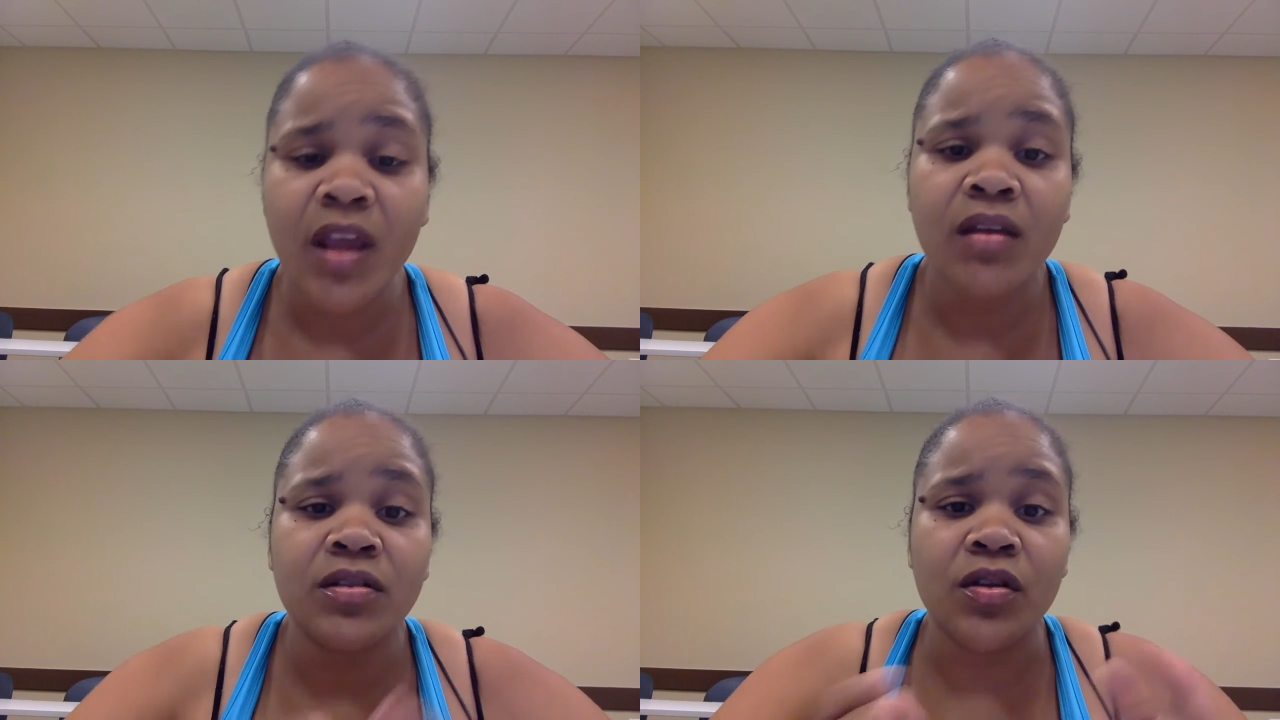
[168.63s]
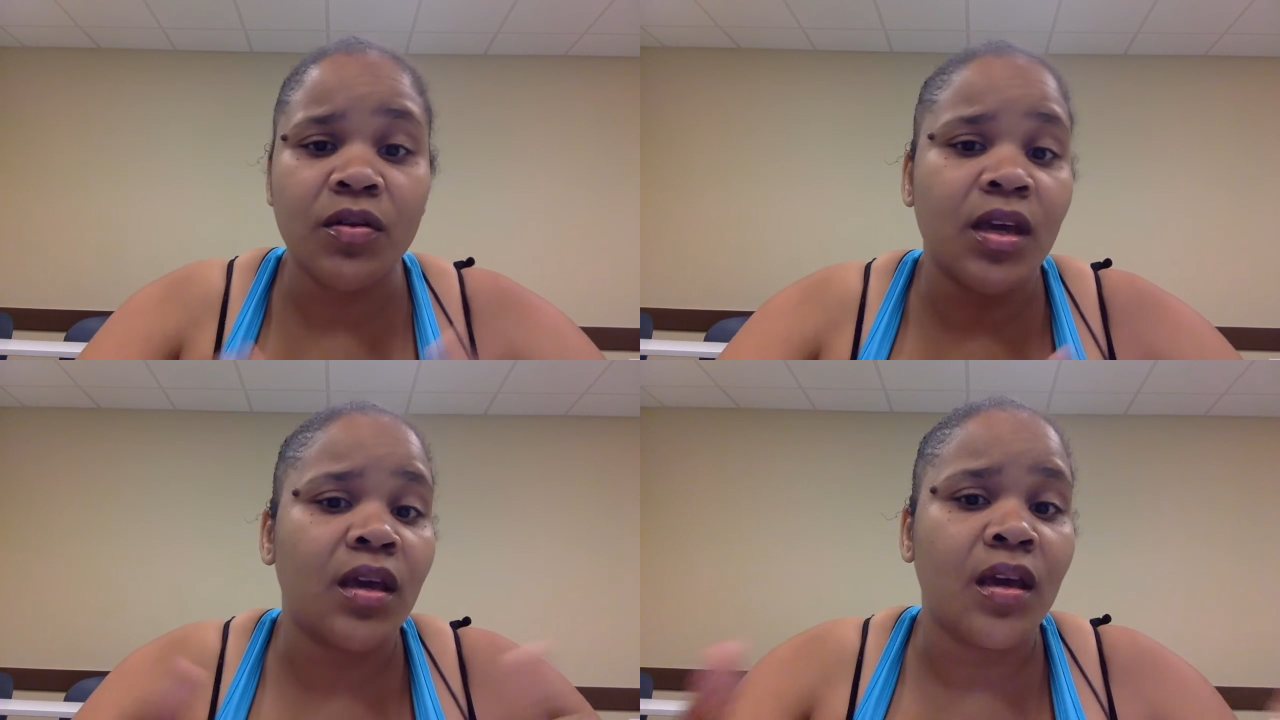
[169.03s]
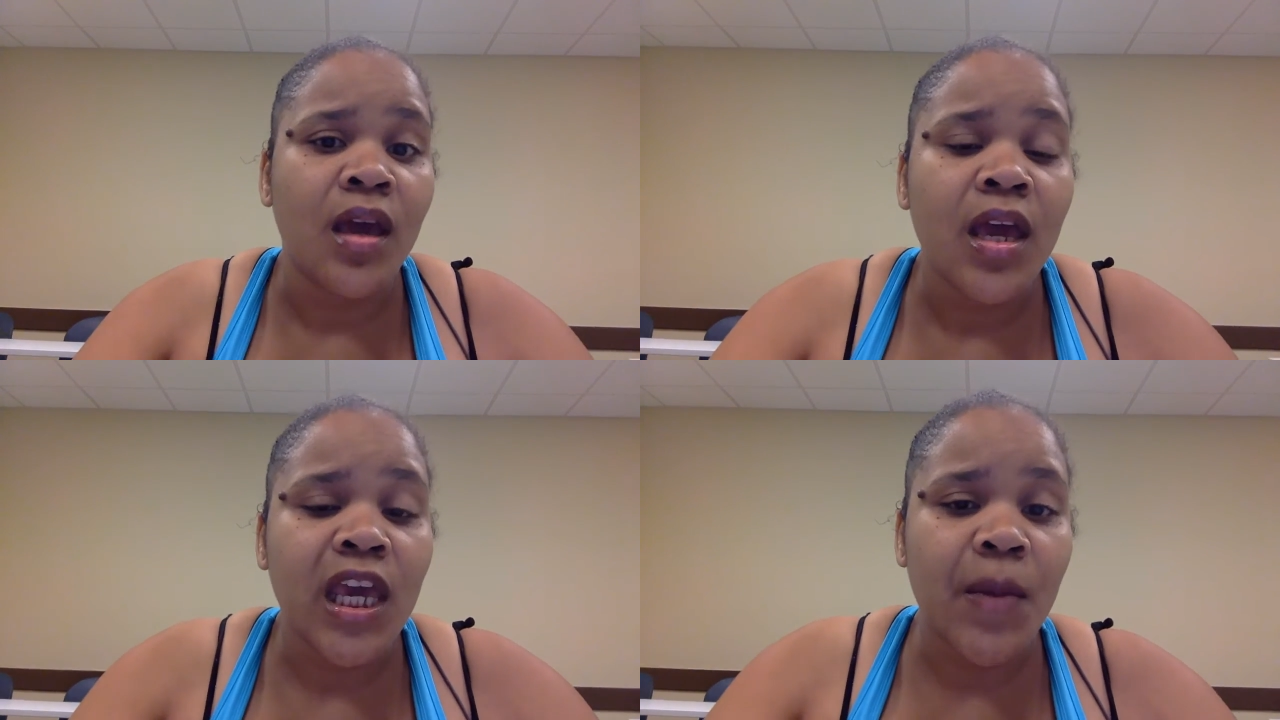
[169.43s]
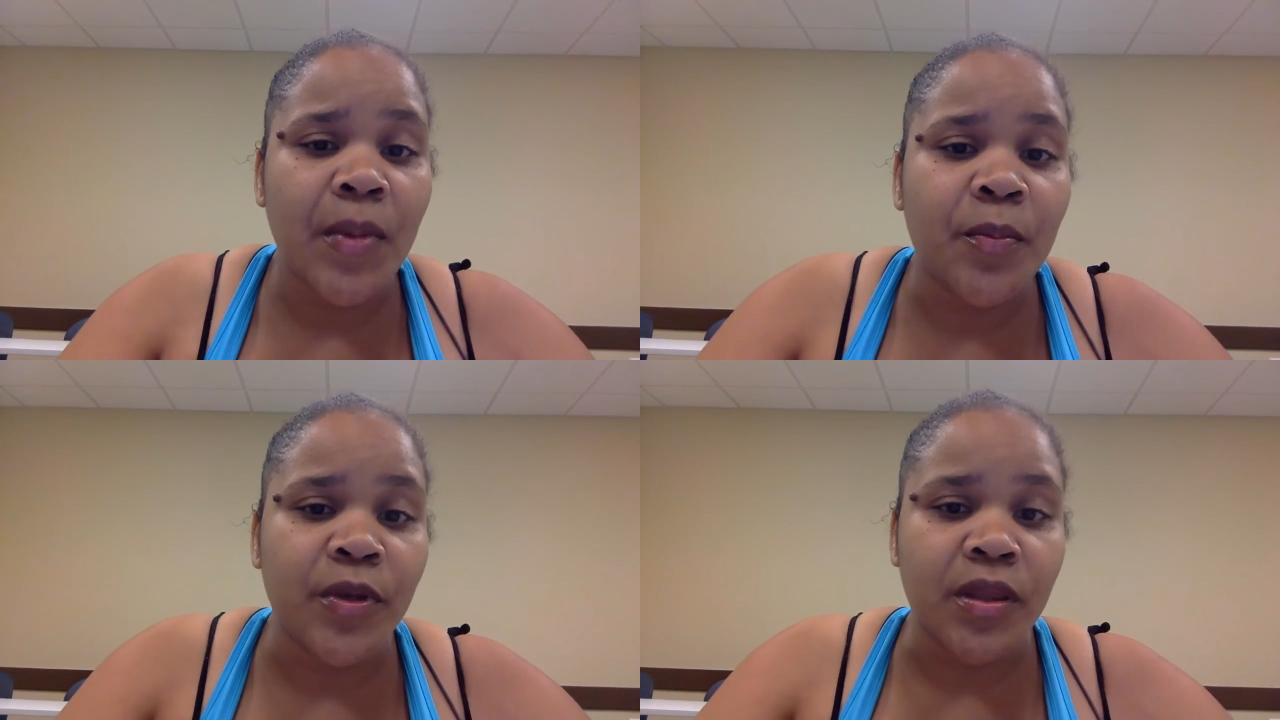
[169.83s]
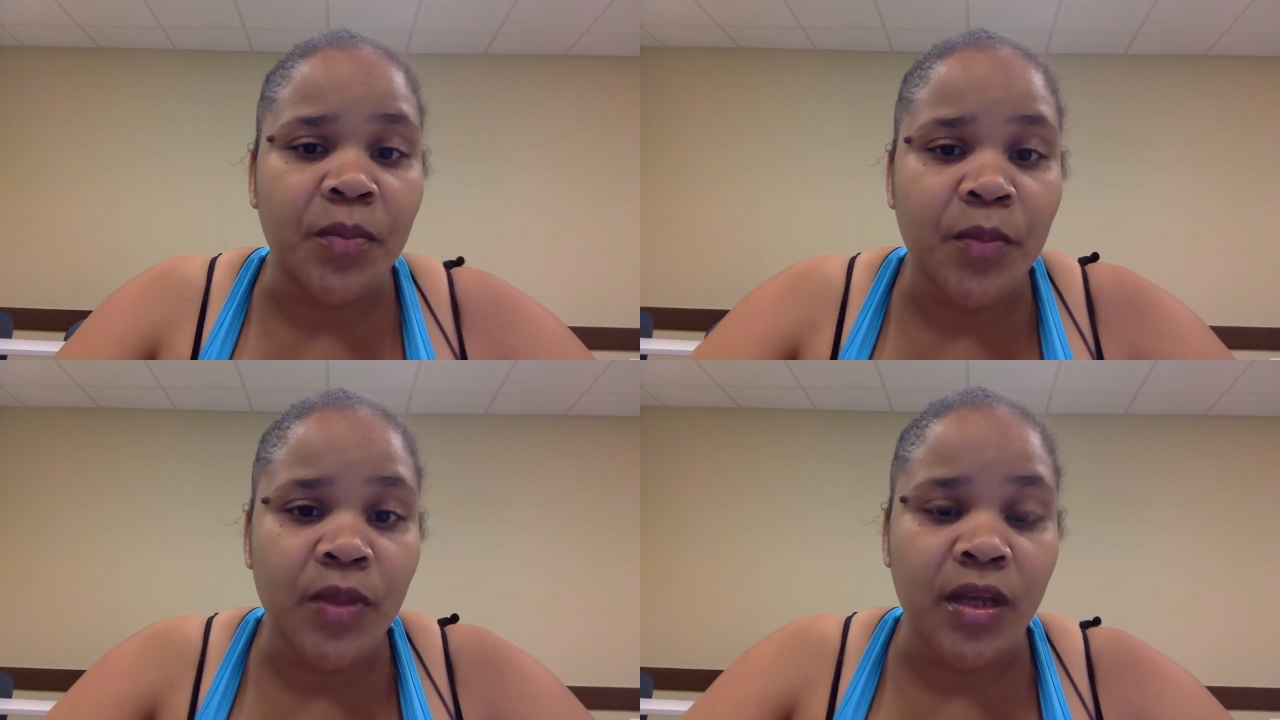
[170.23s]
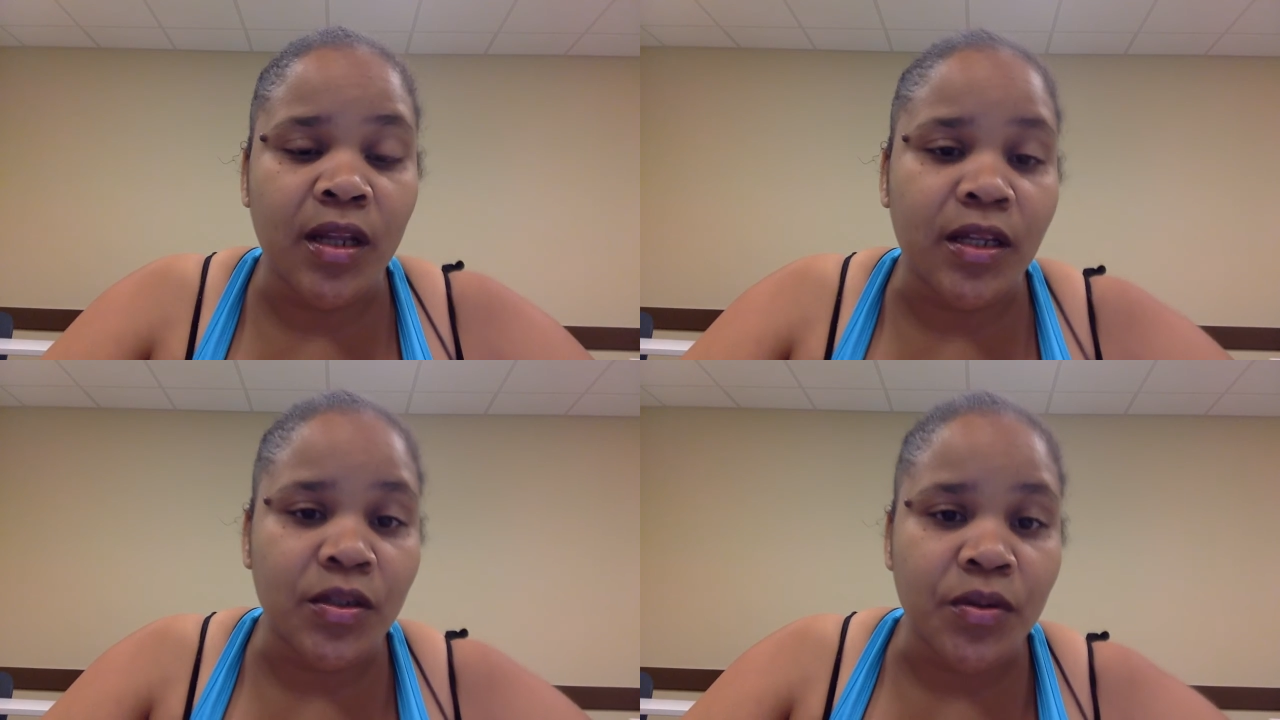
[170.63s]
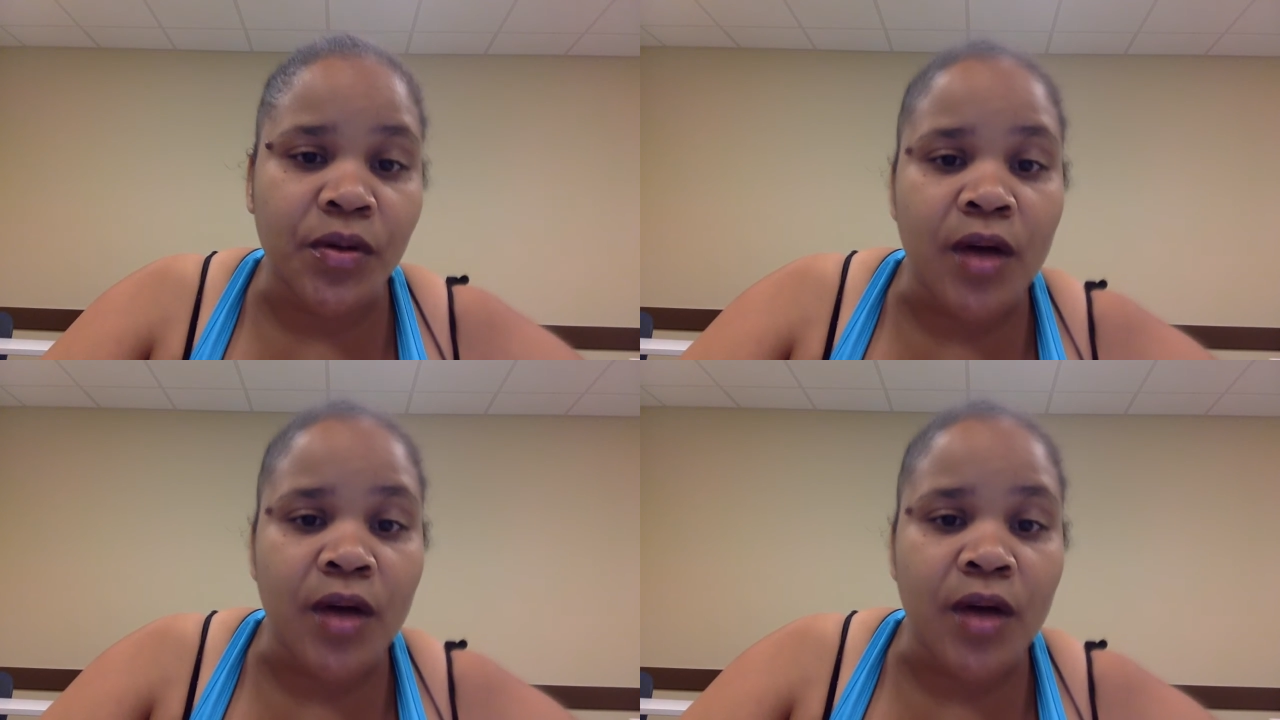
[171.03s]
So they came up with the Electoral